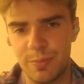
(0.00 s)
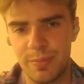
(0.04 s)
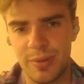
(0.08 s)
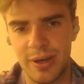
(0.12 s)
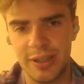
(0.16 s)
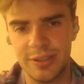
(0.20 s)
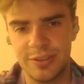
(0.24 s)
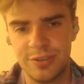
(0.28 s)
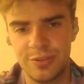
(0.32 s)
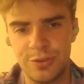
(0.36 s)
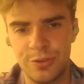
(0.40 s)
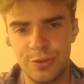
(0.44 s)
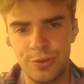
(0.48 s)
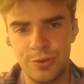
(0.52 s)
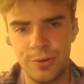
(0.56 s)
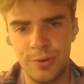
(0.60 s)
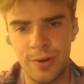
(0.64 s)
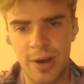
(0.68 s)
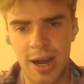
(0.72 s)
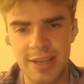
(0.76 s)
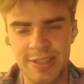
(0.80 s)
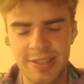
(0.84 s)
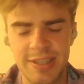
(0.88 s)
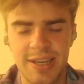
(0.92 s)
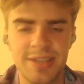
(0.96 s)
But
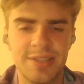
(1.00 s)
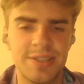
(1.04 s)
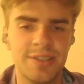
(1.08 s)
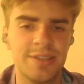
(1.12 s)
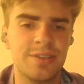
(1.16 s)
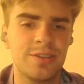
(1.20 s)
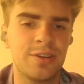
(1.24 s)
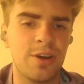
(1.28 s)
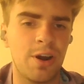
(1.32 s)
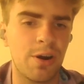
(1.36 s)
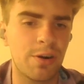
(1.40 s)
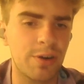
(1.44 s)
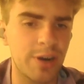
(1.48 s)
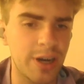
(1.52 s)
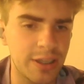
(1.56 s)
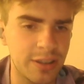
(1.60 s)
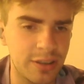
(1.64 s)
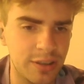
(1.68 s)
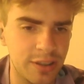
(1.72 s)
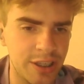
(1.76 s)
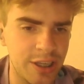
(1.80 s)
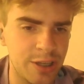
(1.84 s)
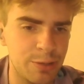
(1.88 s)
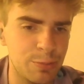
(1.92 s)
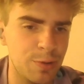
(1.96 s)
to assess it
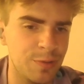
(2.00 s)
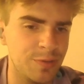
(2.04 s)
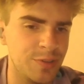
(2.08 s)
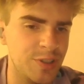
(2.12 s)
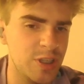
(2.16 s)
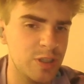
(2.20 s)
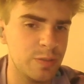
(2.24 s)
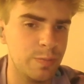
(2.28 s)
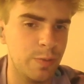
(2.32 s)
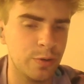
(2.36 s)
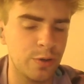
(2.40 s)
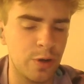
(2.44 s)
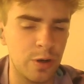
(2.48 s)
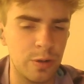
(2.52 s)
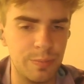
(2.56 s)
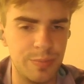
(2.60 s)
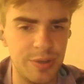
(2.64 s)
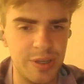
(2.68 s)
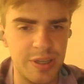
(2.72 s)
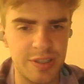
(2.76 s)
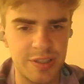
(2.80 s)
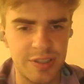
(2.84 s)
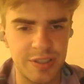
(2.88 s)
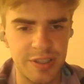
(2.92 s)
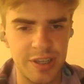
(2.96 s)
correctly with this pawn on
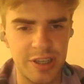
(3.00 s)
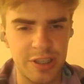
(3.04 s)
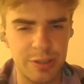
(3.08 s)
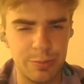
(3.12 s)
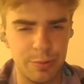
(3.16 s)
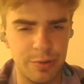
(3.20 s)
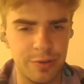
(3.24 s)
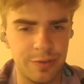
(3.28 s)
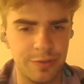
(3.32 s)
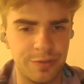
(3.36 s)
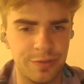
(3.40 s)
b6,